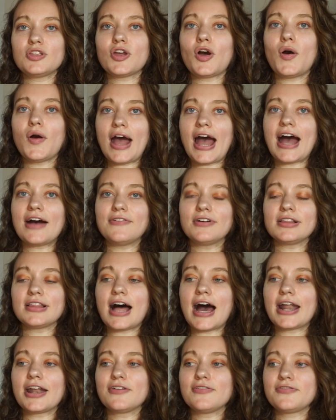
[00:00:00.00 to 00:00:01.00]
don't have a
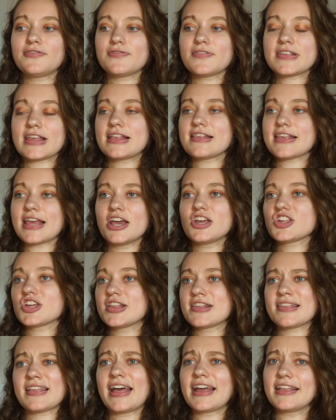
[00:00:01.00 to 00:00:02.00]
lot of
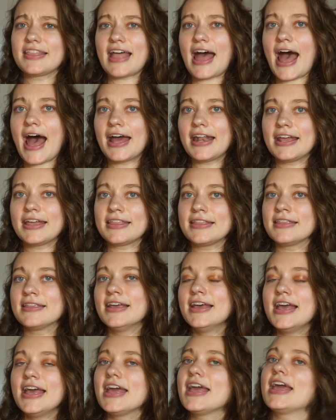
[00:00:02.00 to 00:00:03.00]
sensations like that in
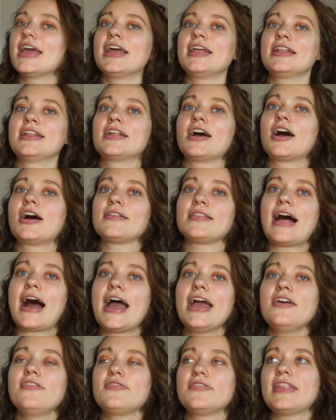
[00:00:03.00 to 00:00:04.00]

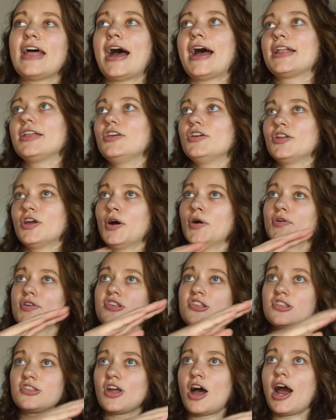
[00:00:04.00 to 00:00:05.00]
life that, you know,
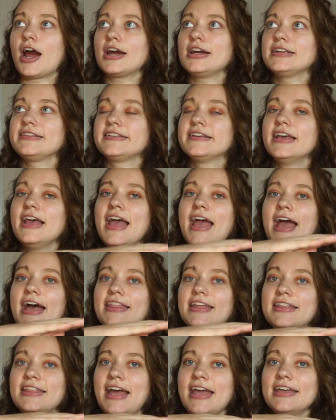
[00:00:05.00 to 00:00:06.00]
start and
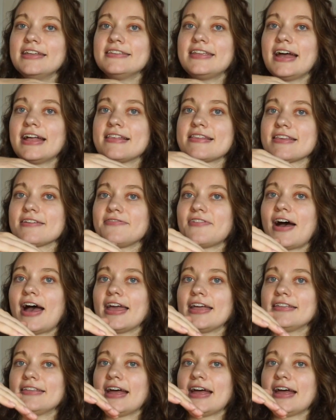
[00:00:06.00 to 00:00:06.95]
then they intensify.